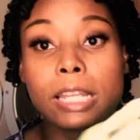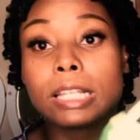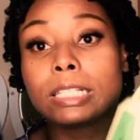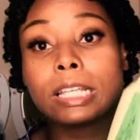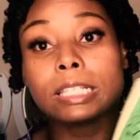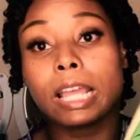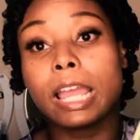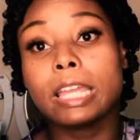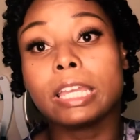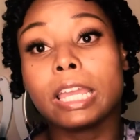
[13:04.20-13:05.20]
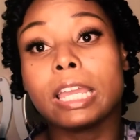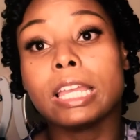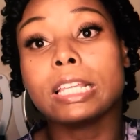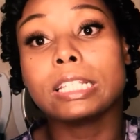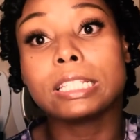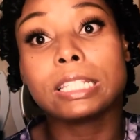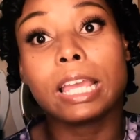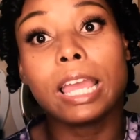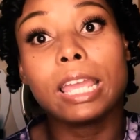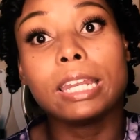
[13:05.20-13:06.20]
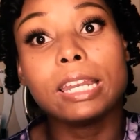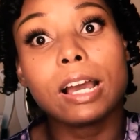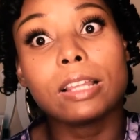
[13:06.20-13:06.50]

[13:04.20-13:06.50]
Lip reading: is this thing is $80.